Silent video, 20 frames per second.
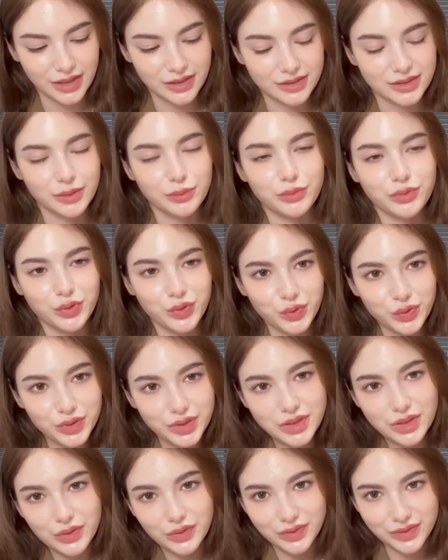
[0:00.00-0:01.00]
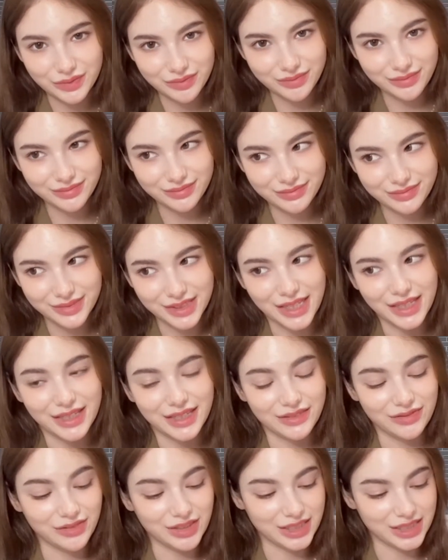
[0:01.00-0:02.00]
rules of
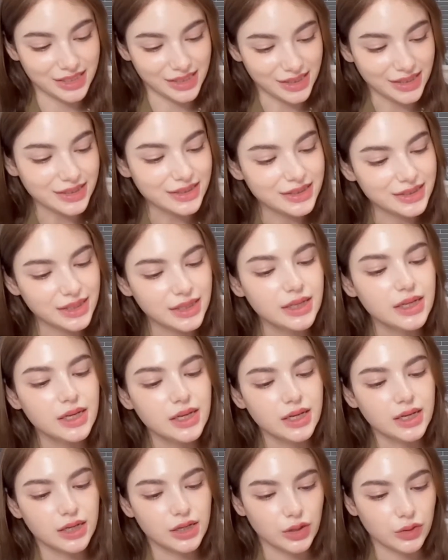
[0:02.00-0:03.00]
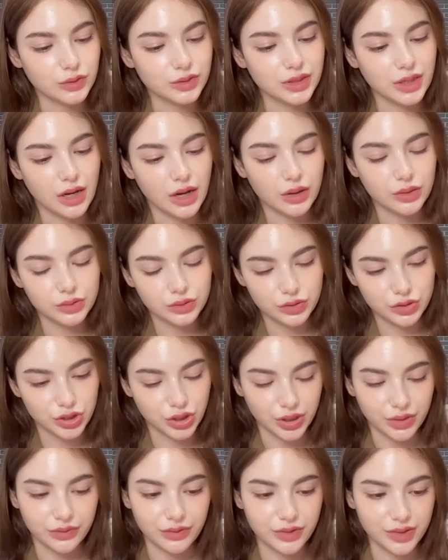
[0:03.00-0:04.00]
taking the test, and also how to
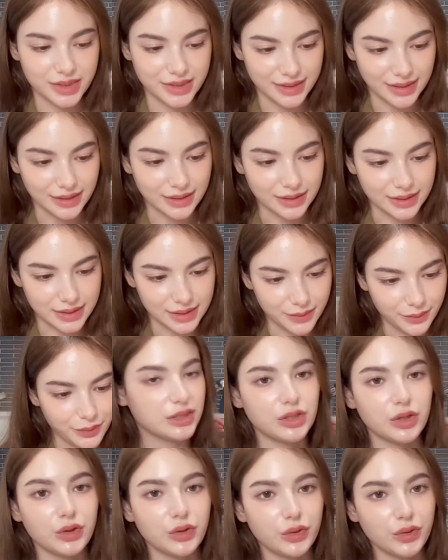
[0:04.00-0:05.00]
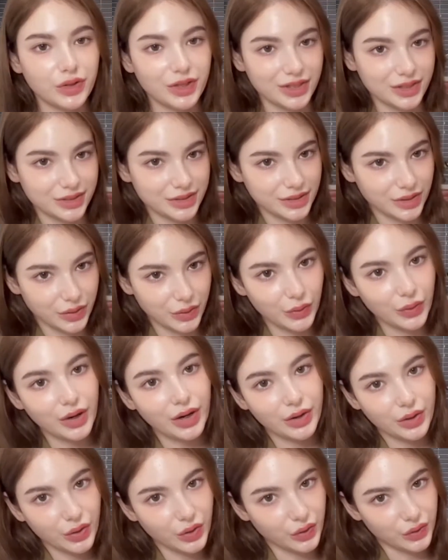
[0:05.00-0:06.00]
check the results. So here's QR
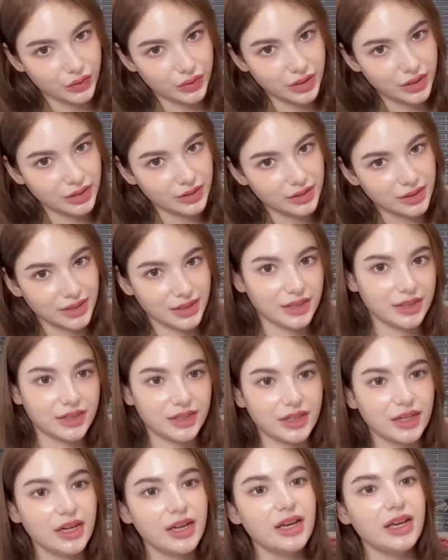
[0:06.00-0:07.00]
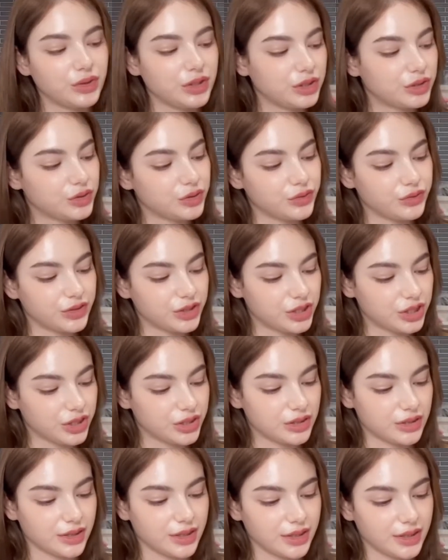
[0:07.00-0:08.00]
code. Here you need to
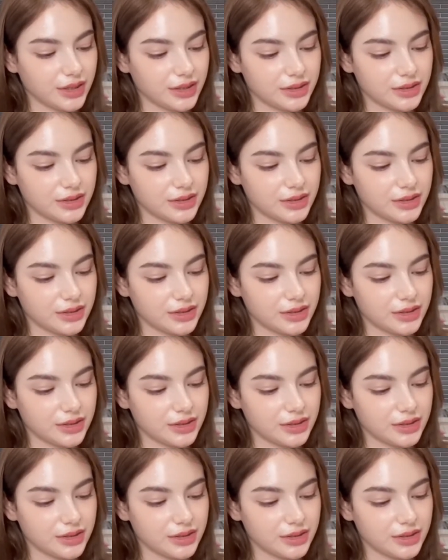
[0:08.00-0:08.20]
register it